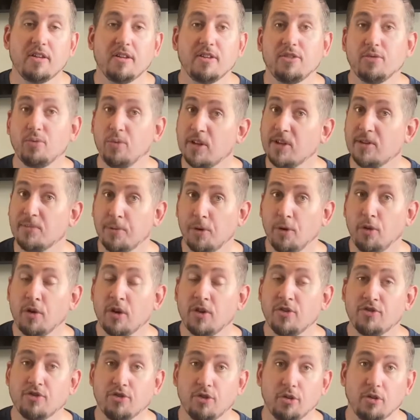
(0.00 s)
Switch Pro
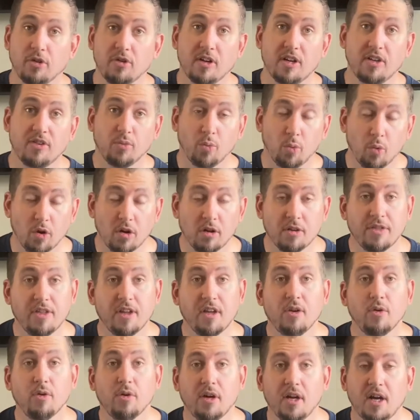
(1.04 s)
controller is worth it
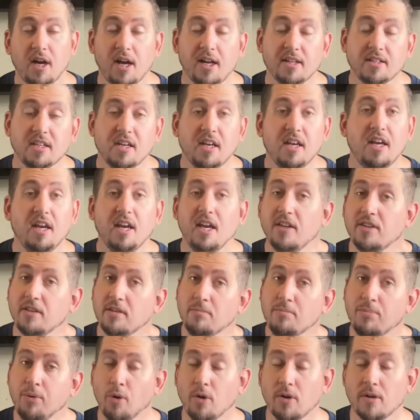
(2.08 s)
or not, it's
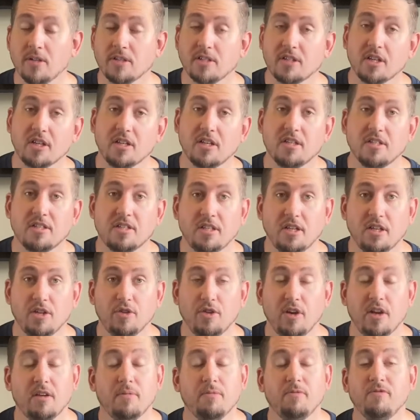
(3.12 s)
important to consider
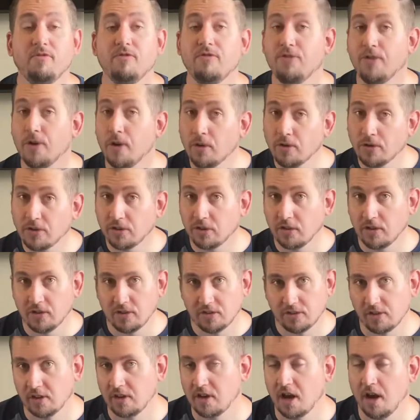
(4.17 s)
it versus
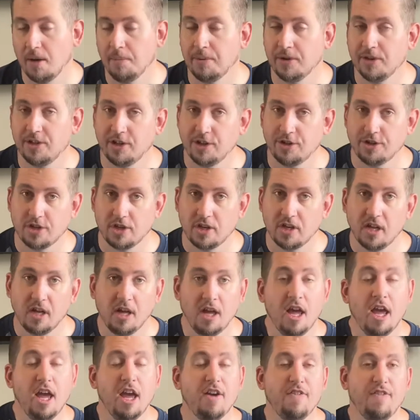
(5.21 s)
the competition.
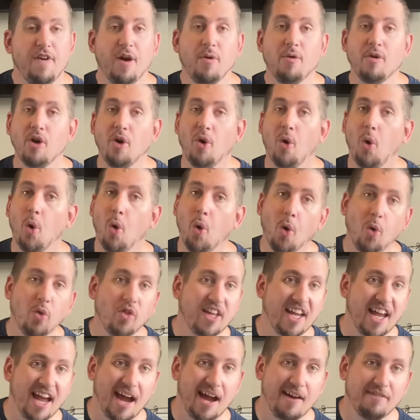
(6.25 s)
If I were to only
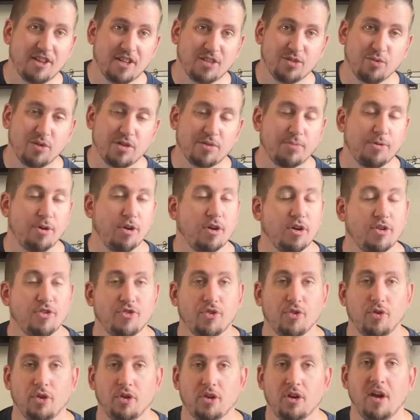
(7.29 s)
have the Switch Pro
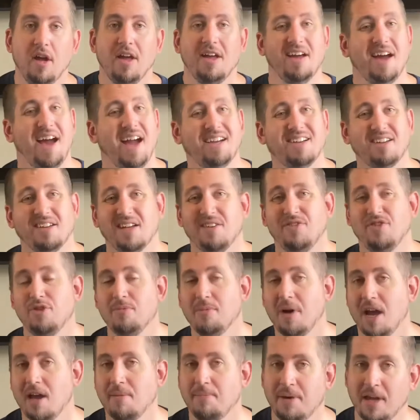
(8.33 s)
controller, I could give you
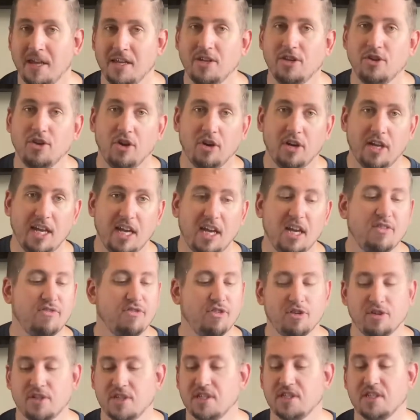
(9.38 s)
my opinion on it
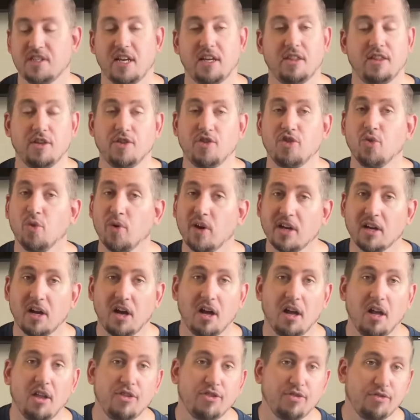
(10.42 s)
versus, say, the
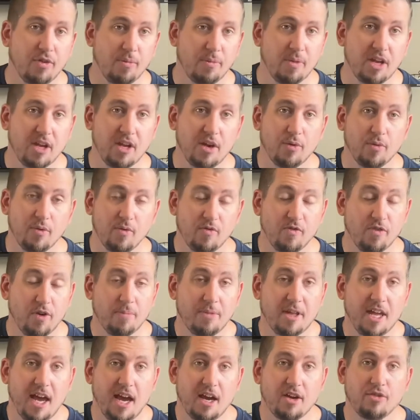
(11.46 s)
Joy-Cons from
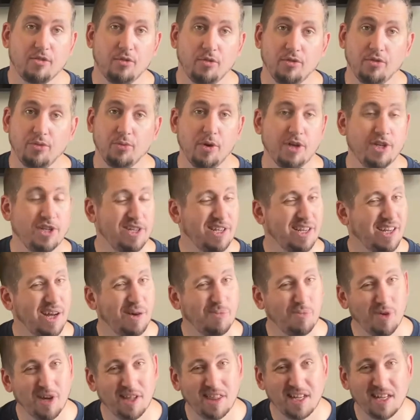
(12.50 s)
the actual Switch that come
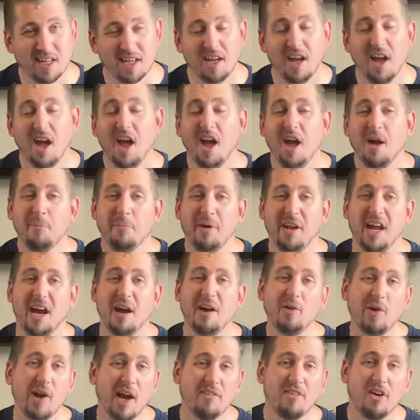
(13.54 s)
with it, but I
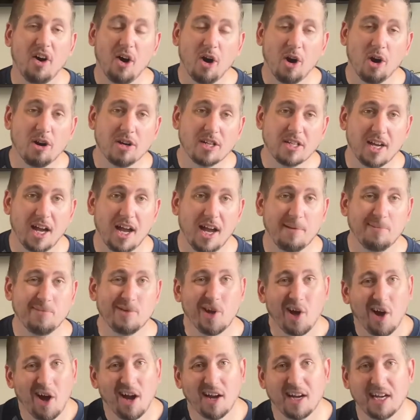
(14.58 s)
would have a hard time
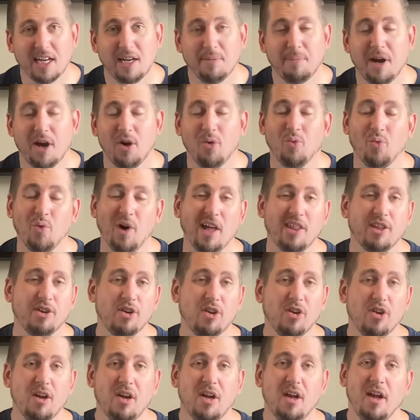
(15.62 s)
talking about
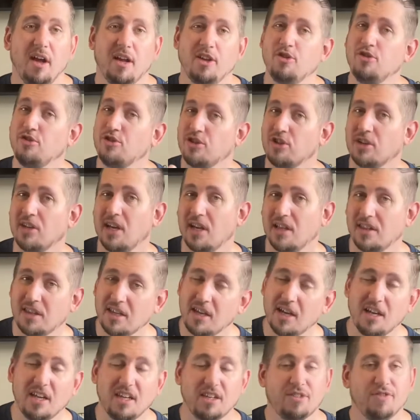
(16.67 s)
whether you should get
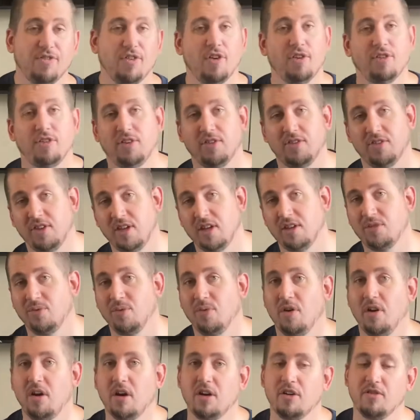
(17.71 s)
this versus this
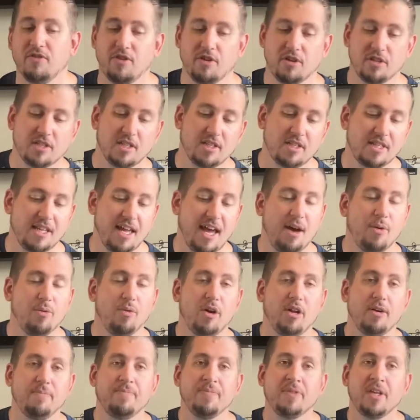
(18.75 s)
one or versus that
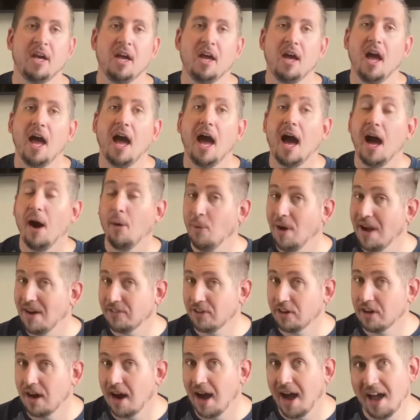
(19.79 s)
one.
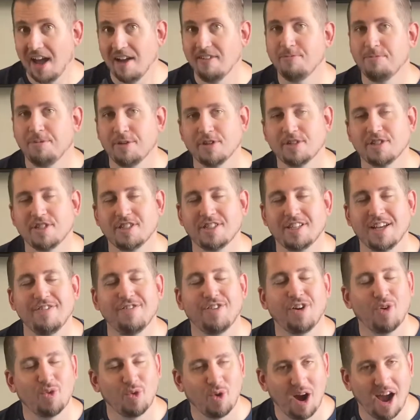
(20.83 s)
However, I've purchased a
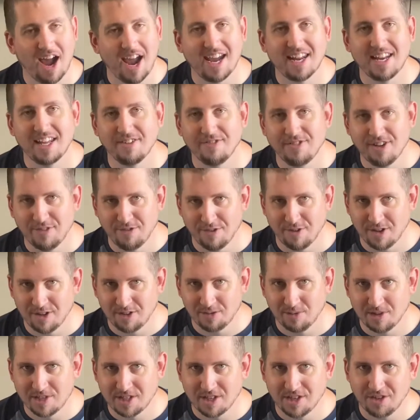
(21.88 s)
variety of different
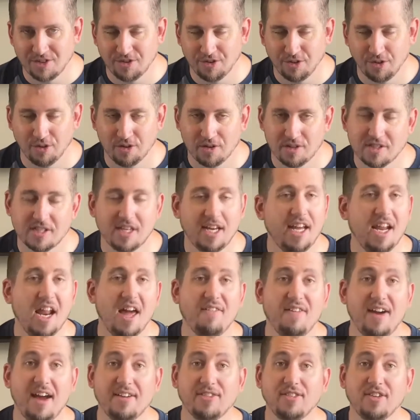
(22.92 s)
Switch controllers, and I've
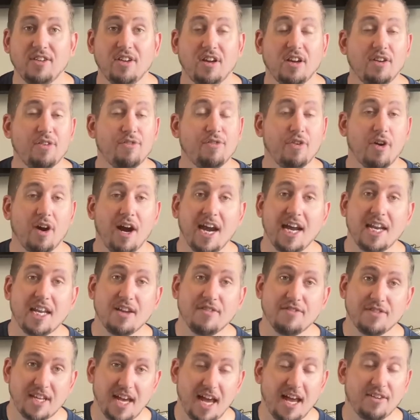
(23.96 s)
actually done a variety of
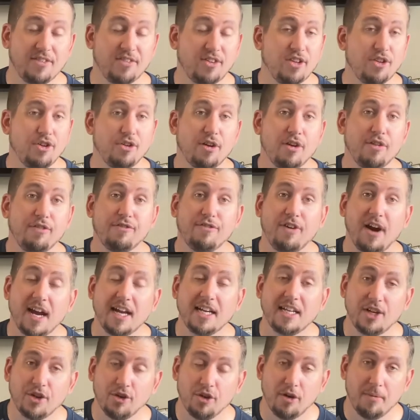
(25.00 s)
tests that you can find
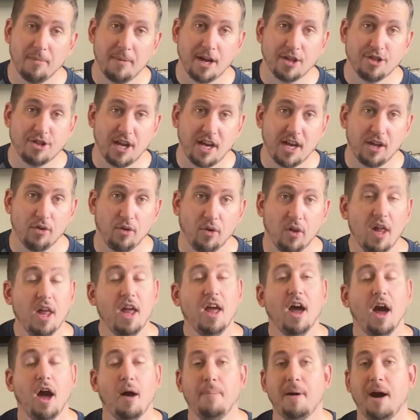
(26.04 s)
here on my channel
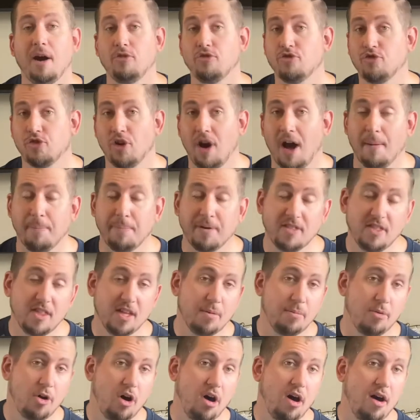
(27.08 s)
about dropping them
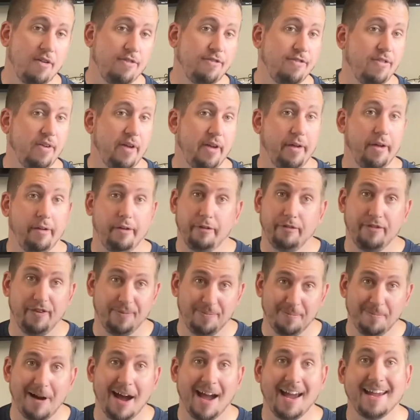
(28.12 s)

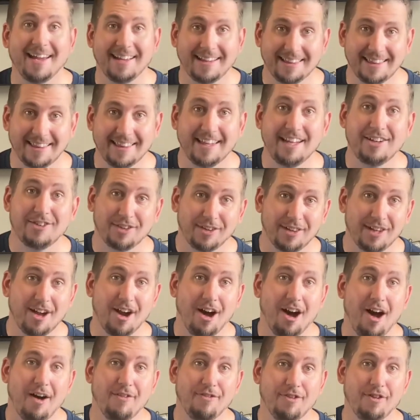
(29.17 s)
literally
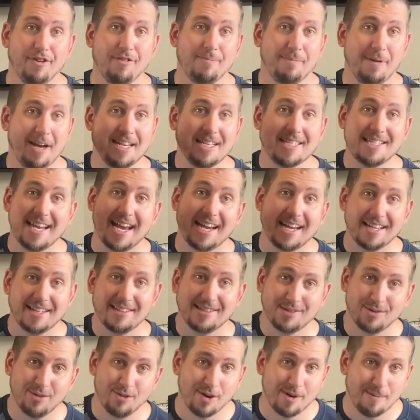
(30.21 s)
off of my second
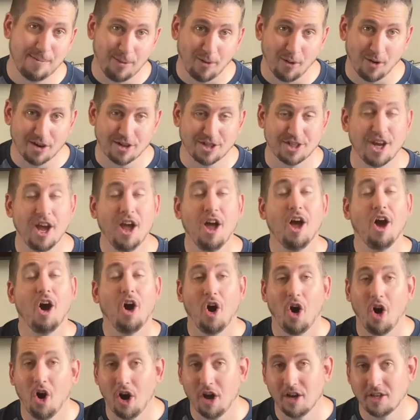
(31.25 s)
story porch
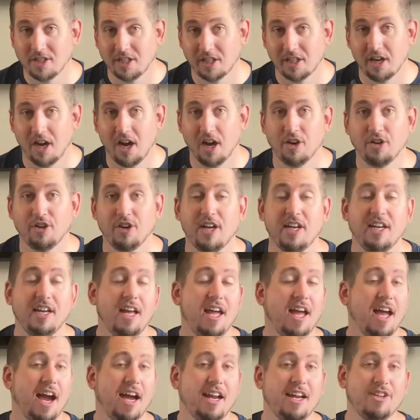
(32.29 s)
onto concrete.
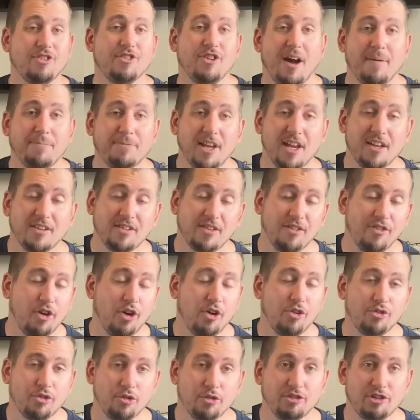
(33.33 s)
I did drop tests of all
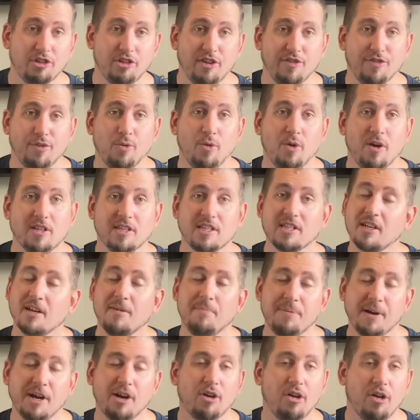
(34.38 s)
sorts of different ones and
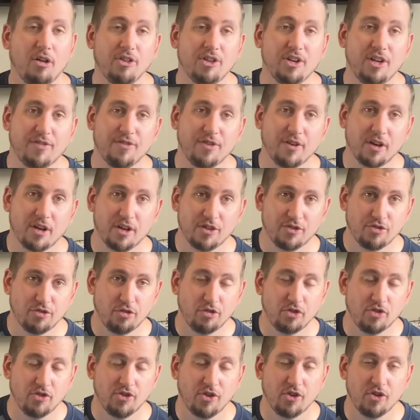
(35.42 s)
compared all the different
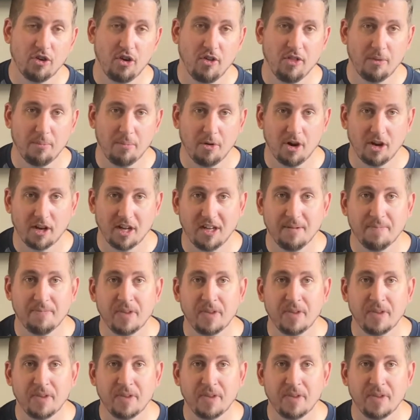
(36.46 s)
controllers that are on the market.